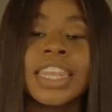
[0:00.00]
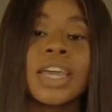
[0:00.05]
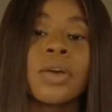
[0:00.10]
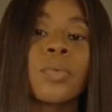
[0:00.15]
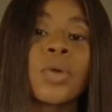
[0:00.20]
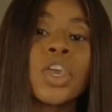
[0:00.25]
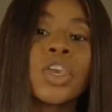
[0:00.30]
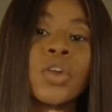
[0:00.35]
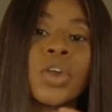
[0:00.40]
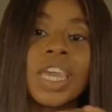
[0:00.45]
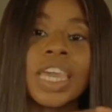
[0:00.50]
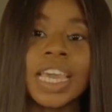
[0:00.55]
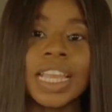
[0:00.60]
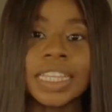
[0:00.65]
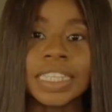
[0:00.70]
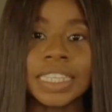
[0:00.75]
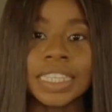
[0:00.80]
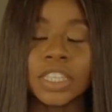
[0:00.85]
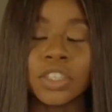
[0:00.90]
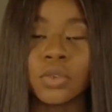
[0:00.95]
Now, when you
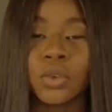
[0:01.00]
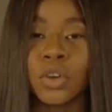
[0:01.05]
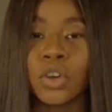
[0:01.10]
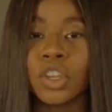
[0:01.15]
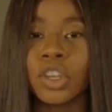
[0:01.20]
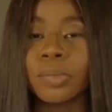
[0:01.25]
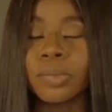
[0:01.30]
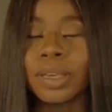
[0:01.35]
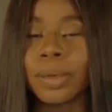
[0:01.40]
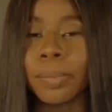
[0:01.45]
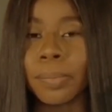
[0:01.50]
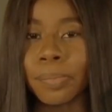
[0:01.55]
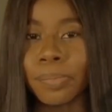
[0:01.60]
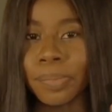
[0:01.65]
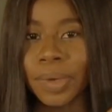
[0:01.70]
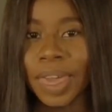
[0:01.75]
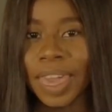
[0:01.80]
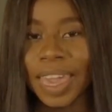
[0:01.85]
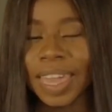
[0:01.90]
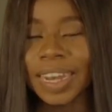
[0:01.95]
get it, you're going to be
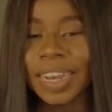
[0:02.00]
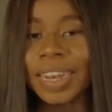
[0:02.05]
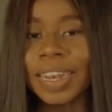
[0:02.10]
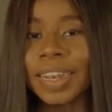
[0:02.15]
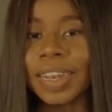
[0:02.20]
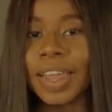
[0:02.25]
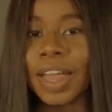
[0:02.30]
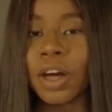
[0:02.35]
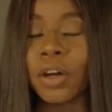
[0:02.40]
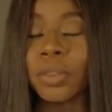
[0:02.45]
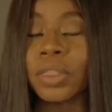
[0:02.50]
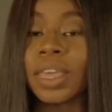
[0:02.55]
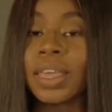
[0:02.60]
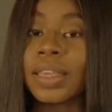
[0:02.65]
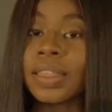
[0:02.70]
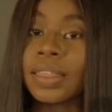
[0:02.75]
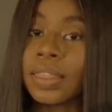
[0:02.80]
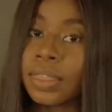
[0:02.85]
penning down